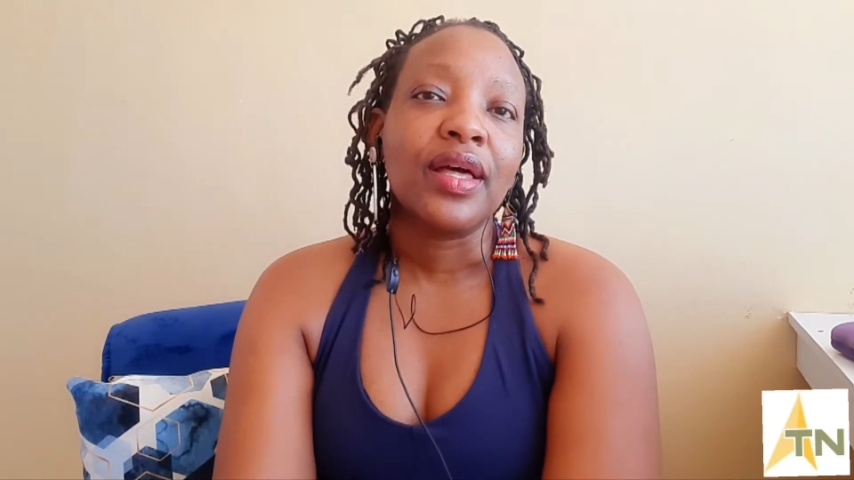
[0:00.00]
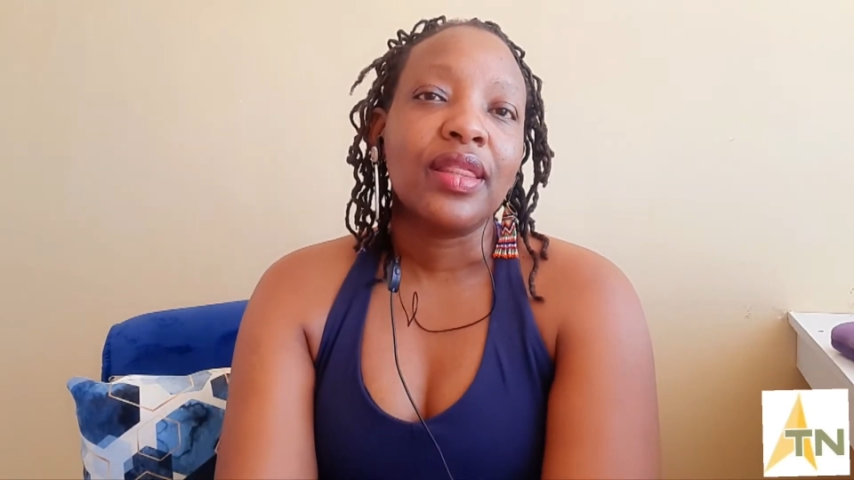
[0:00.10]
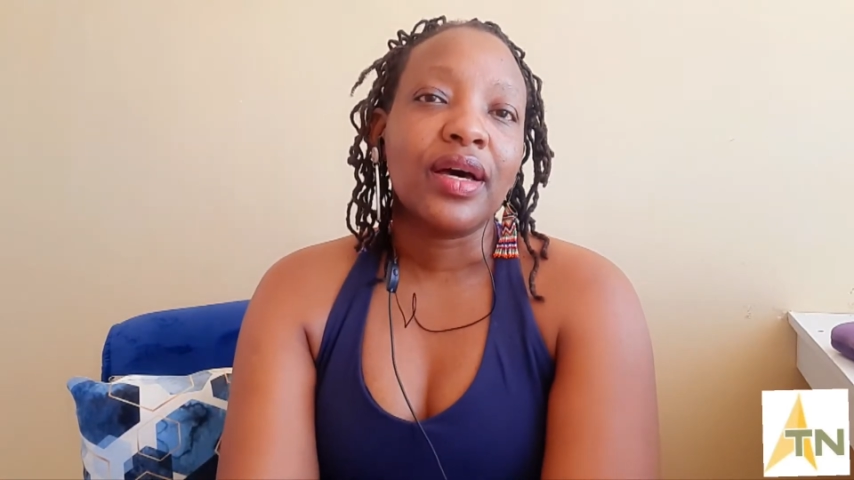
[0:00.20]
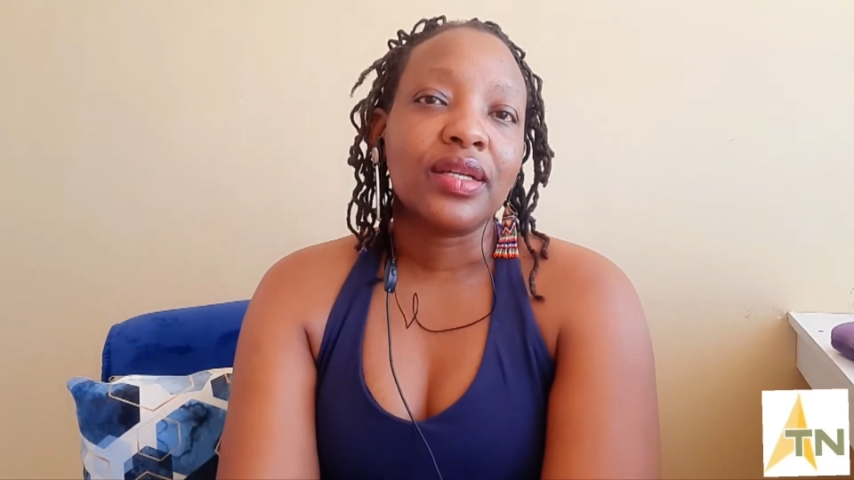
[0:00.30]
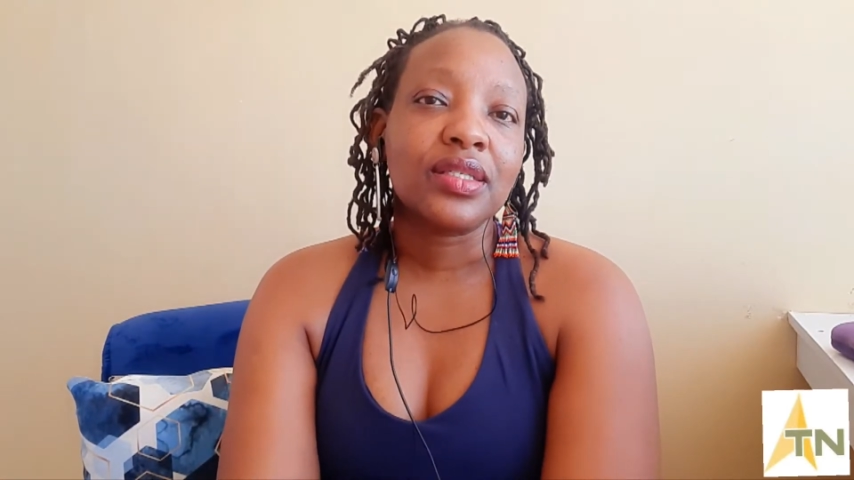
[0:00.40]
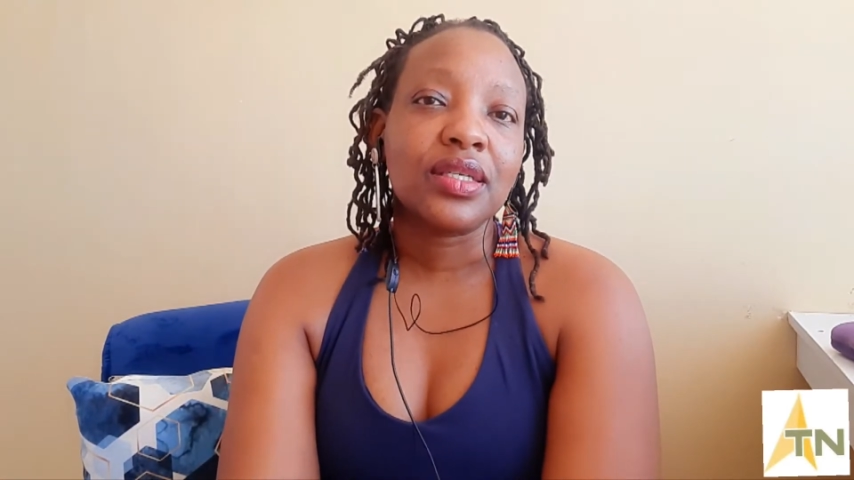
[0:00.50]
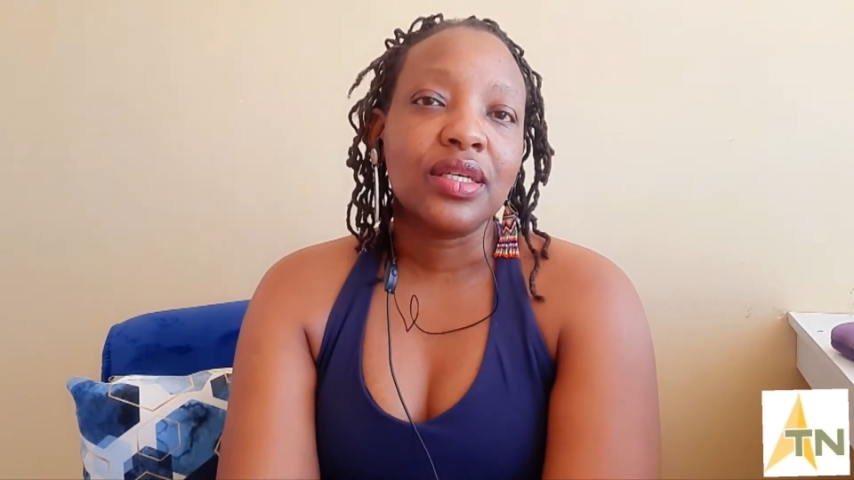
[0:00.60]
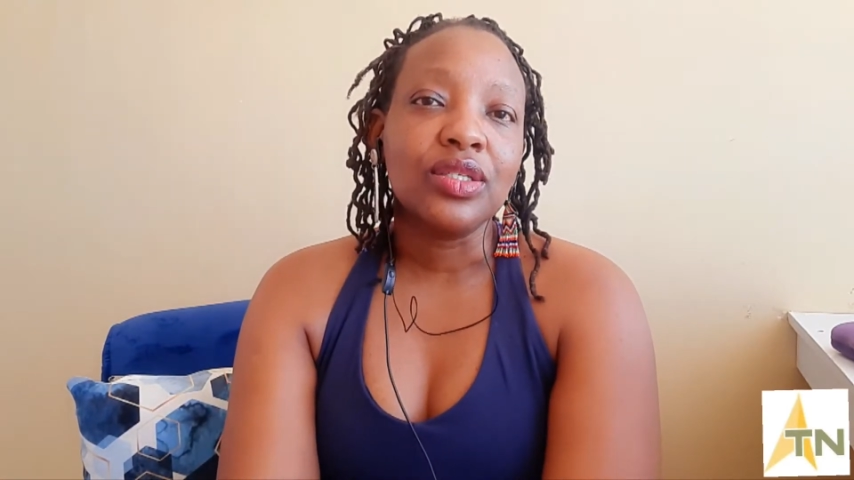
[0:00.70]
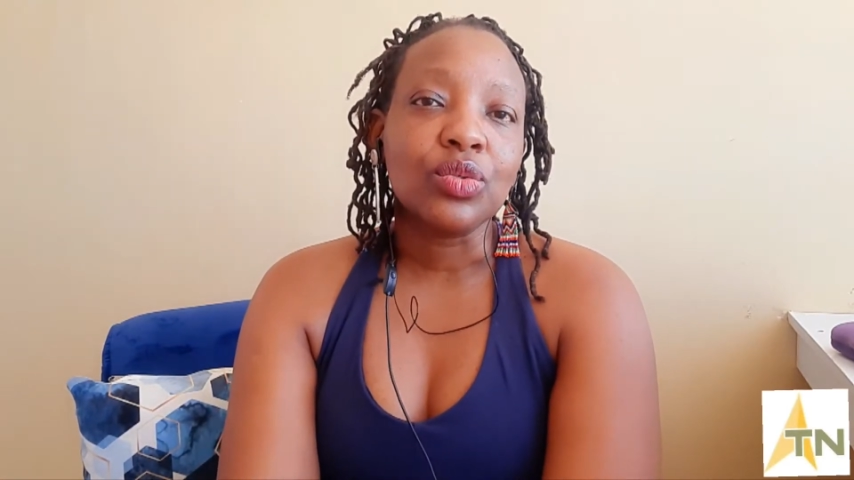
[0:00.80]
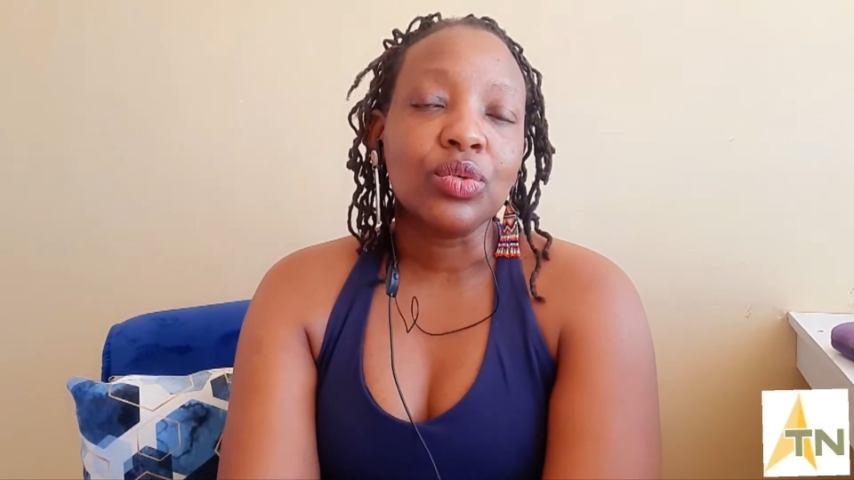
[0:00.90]
that
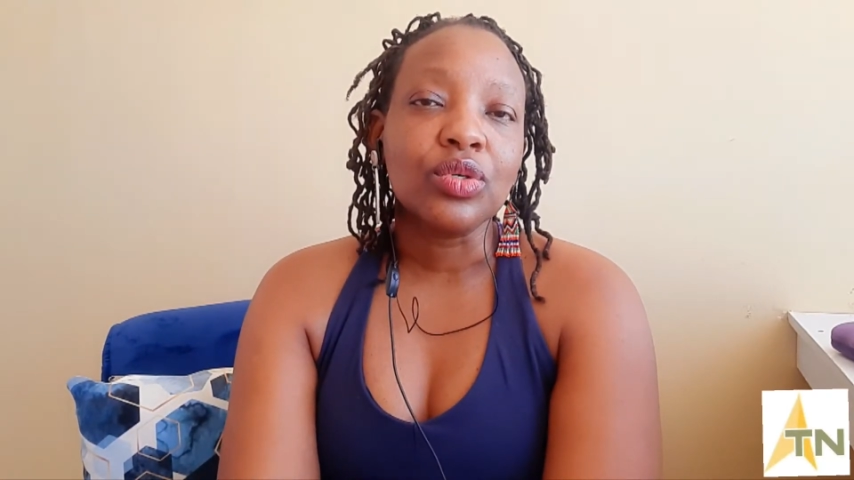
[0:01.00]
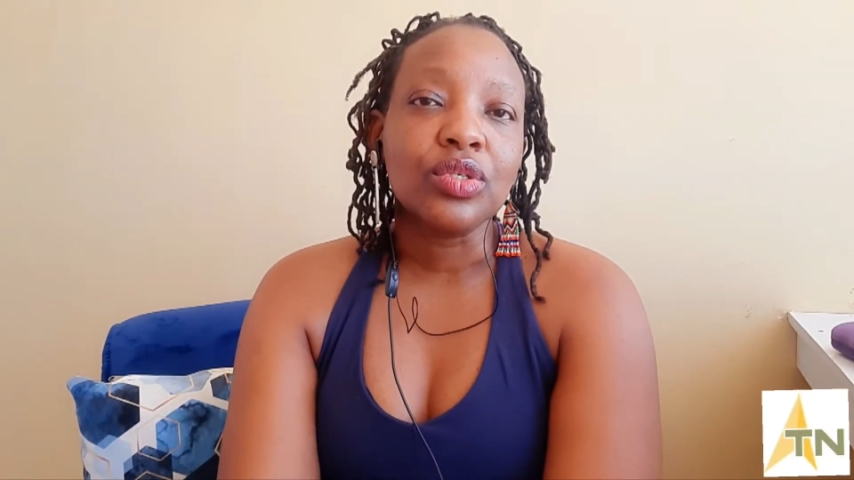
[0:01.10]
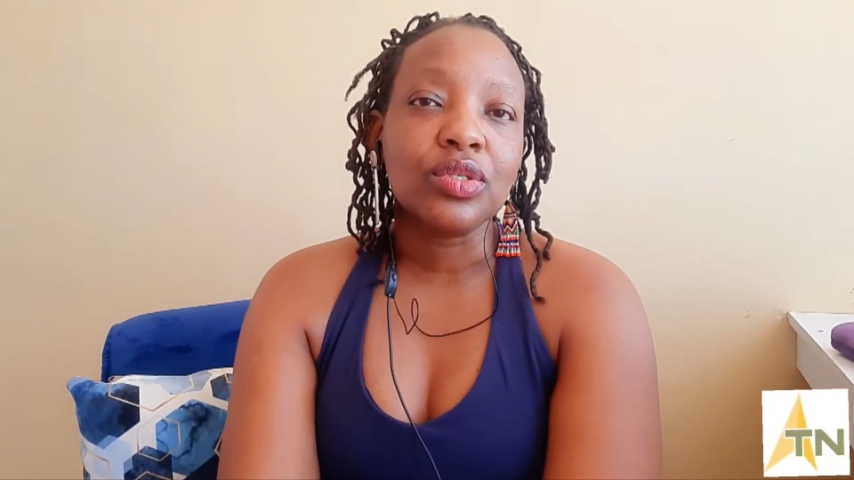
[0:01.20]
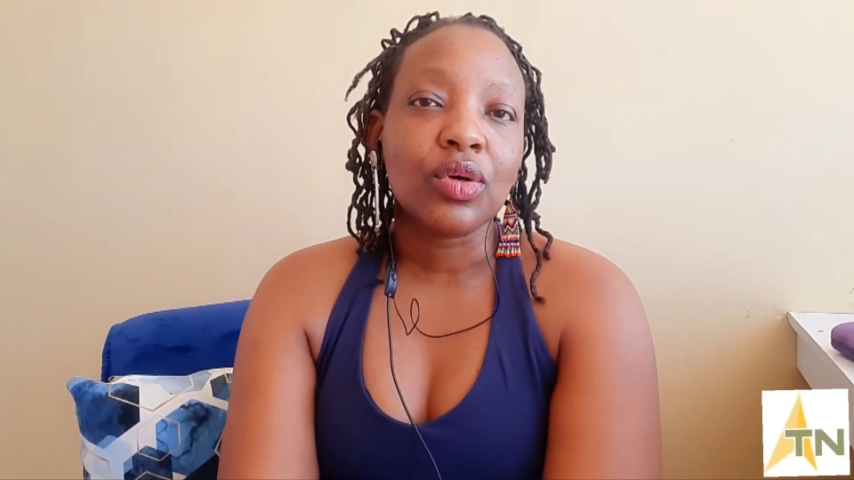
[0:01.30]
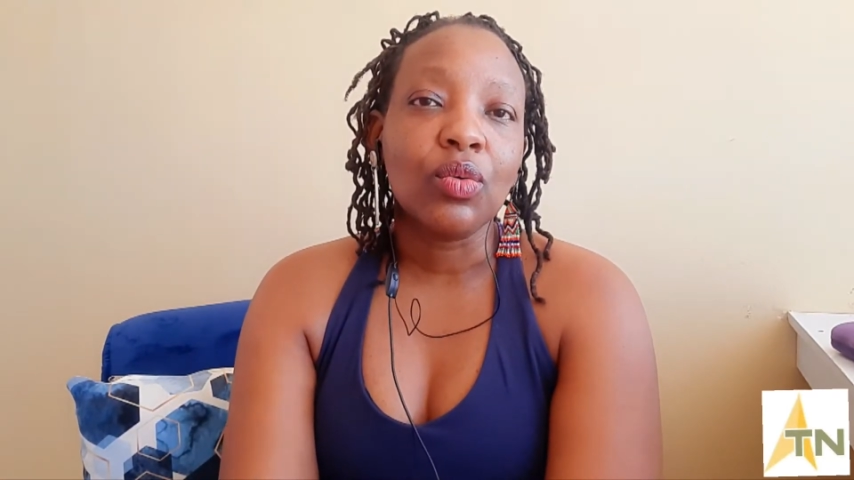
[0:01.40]
it was